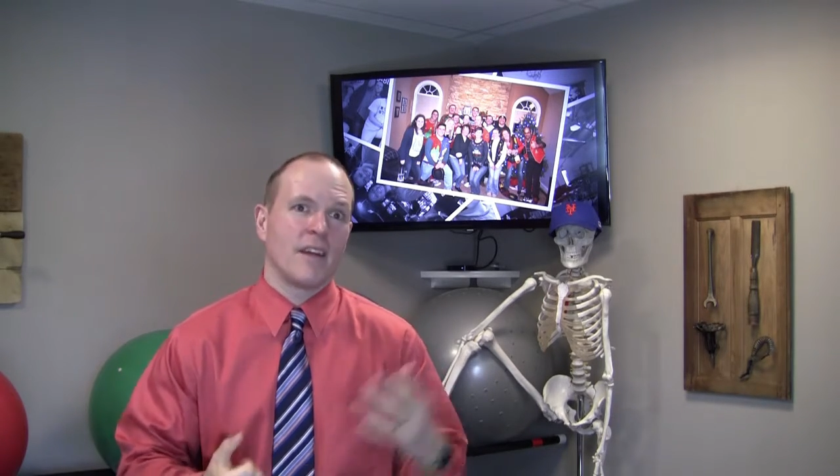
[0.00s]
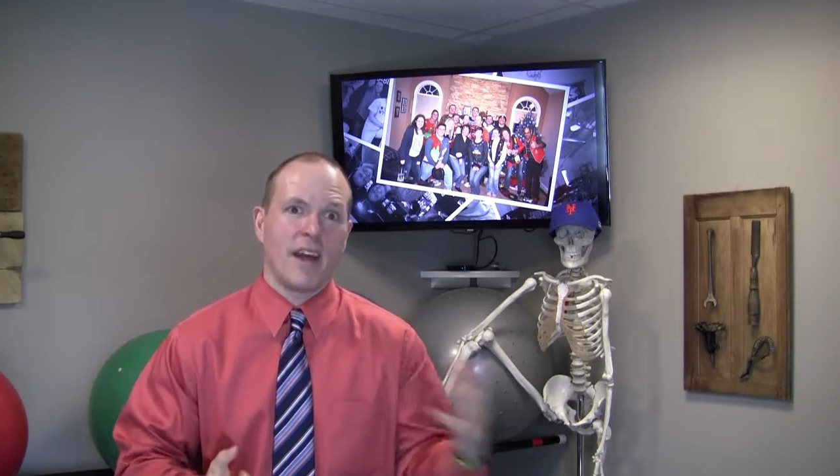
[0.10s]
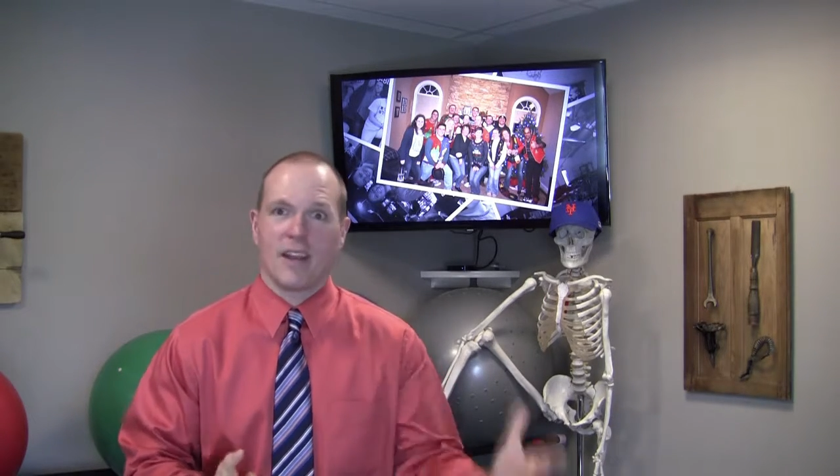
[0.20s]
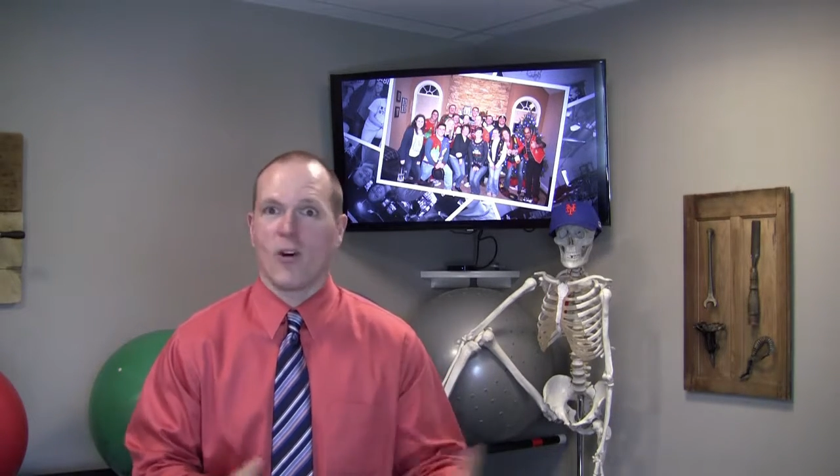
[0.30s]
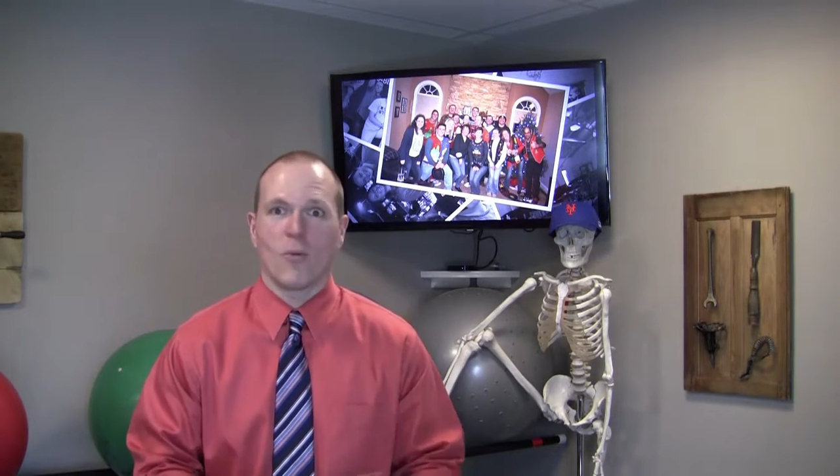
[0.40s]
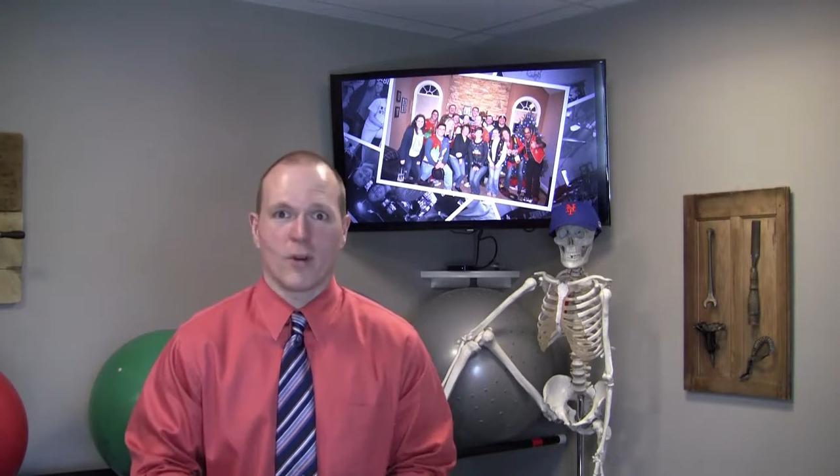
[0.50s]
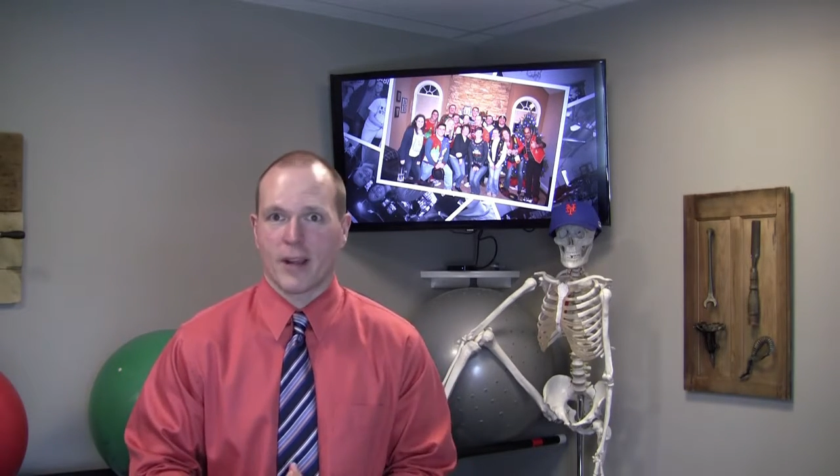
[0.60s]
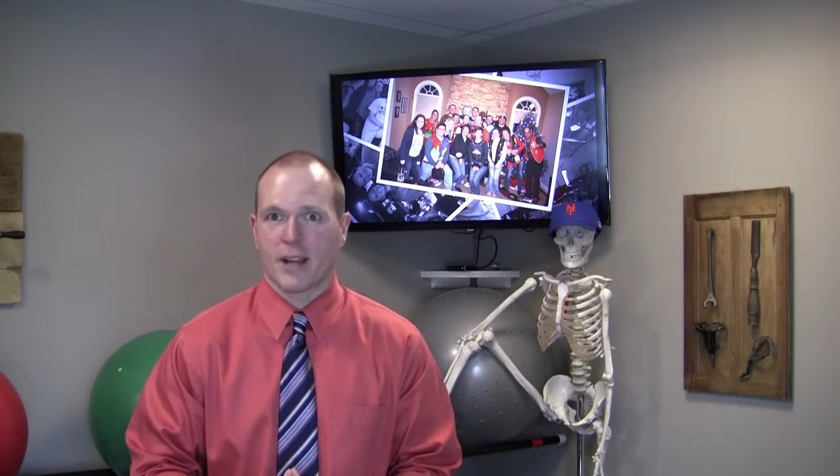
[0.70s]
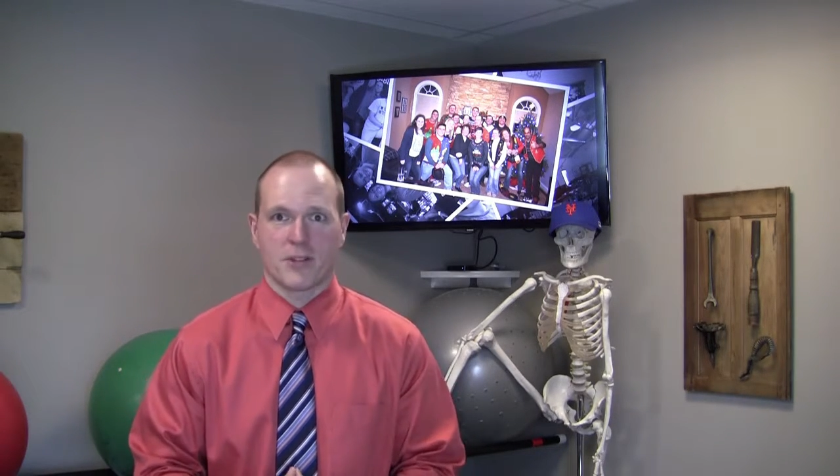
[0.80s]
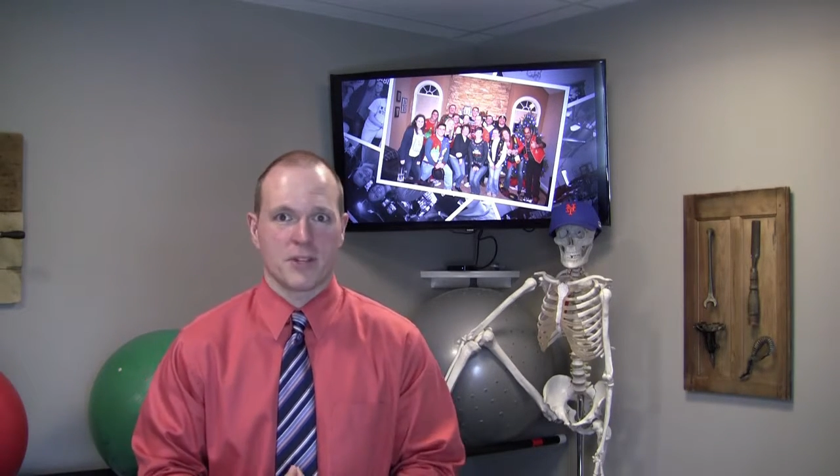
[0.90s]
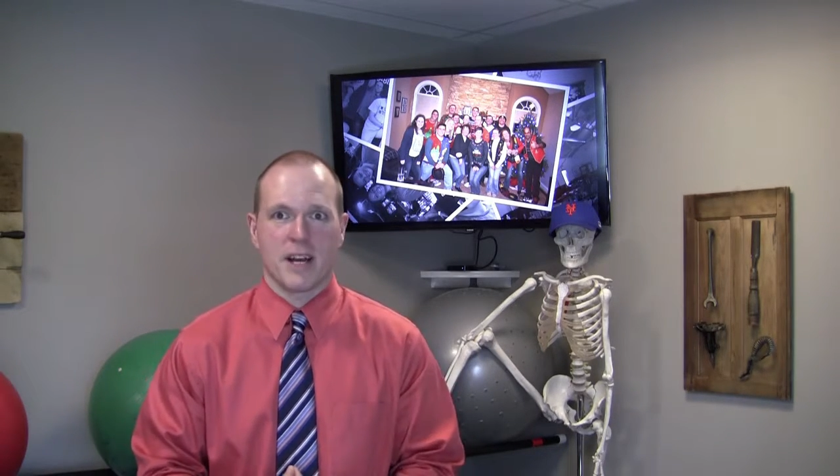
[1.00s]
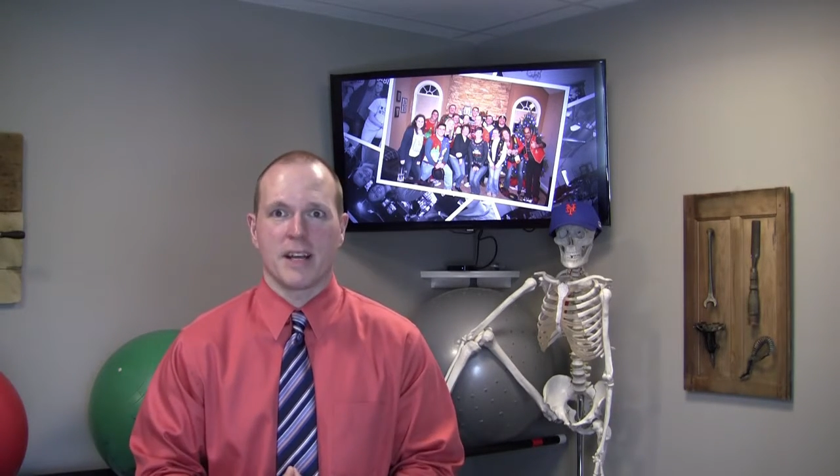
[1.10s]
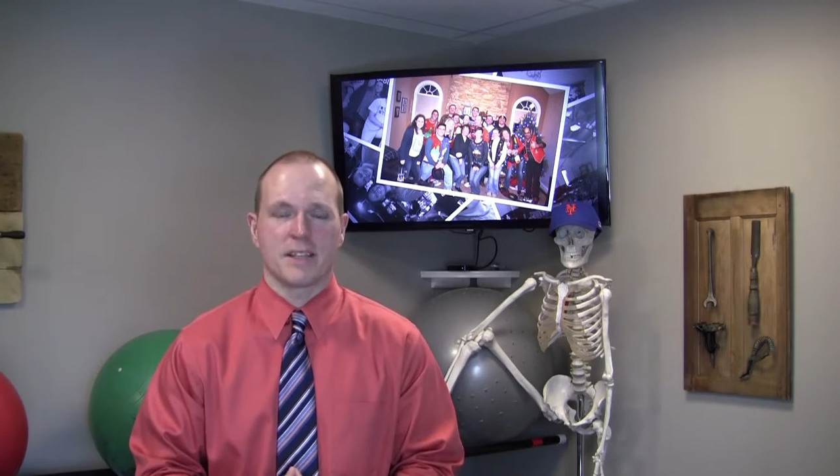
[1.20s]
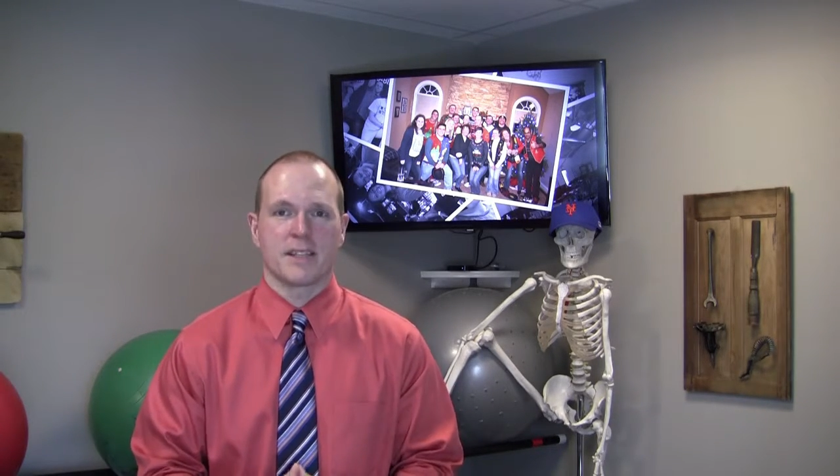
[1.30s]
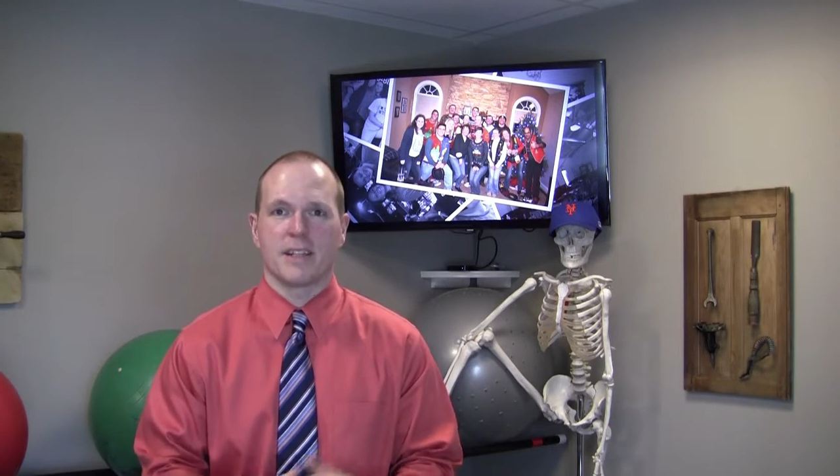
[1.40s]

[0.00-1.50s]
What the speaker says: any homework exercises